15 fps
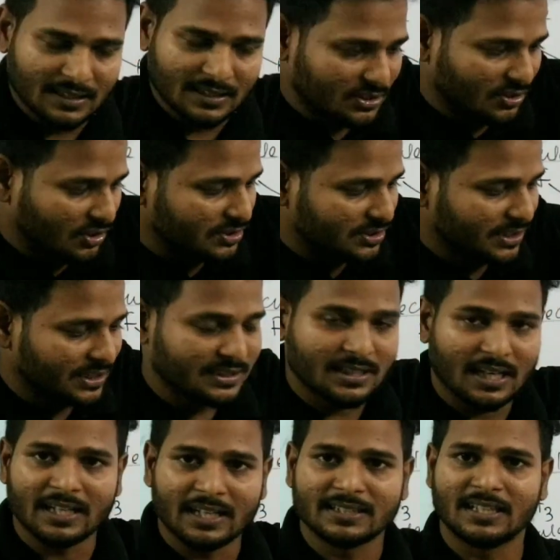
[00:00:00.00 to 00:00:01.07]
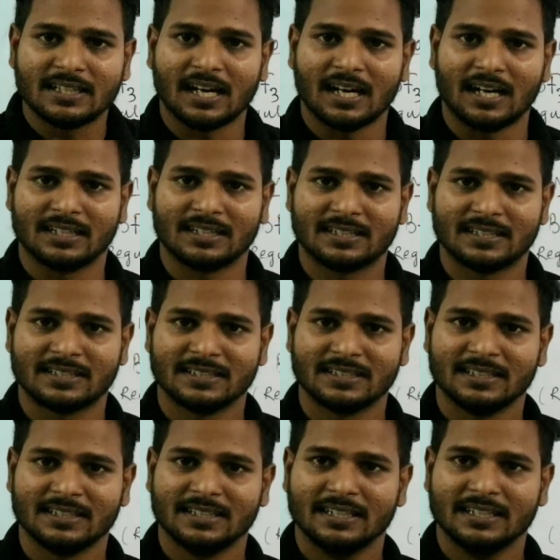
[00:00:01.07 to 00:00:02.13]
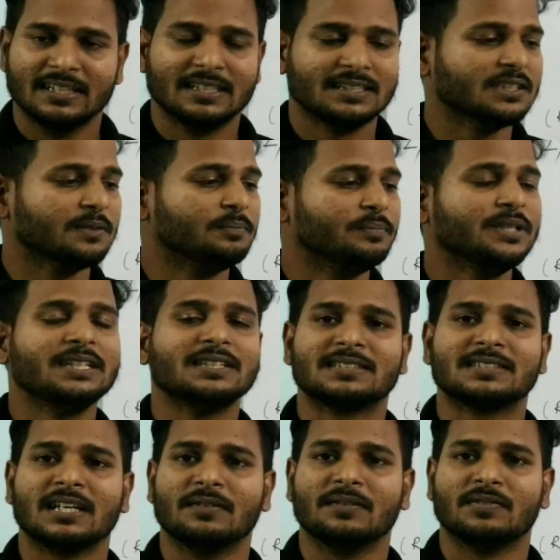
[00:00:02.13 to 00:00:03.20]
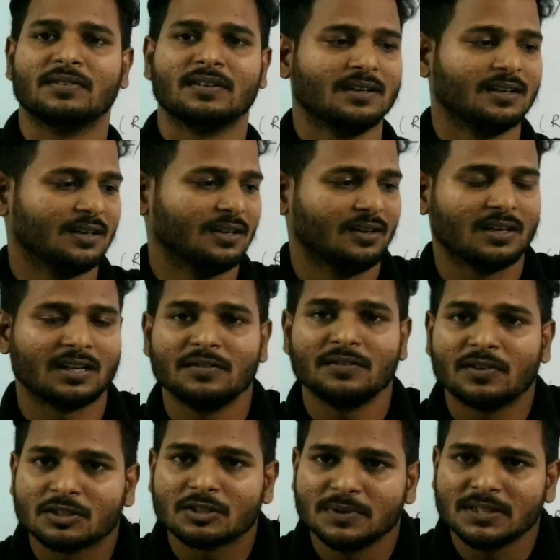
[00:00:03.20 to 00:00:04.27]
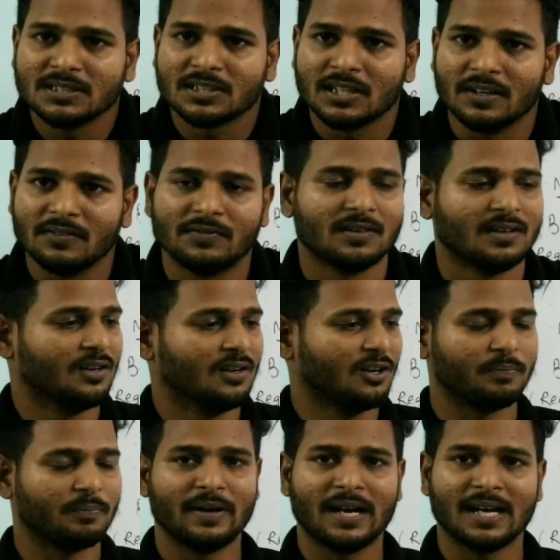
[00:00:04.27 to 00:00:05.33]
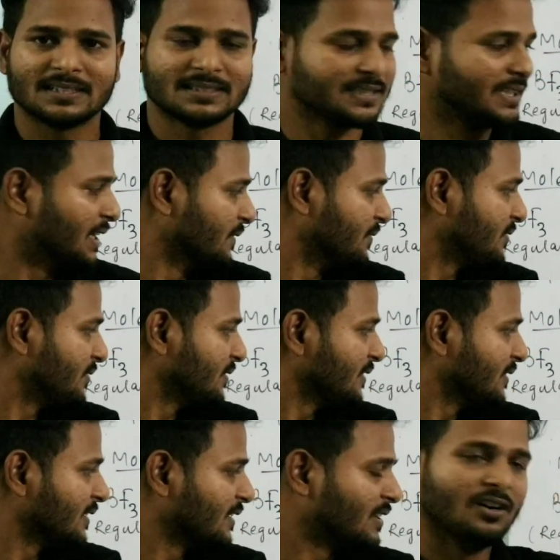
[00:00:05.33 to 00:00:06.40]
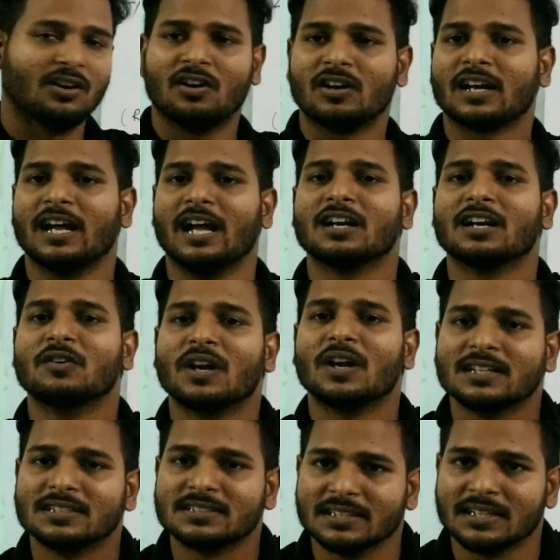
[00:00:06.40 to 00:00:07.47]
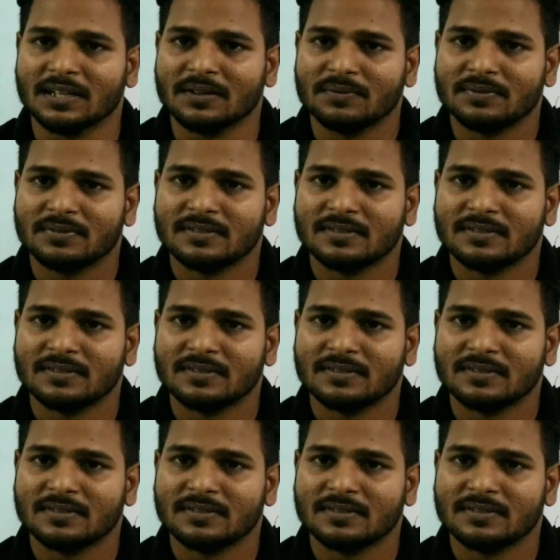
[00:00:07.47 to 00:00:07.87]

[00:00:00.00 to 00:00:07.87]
The structure is like that. It is a V shape, or reverse V shape, or bend shape, or angular shape.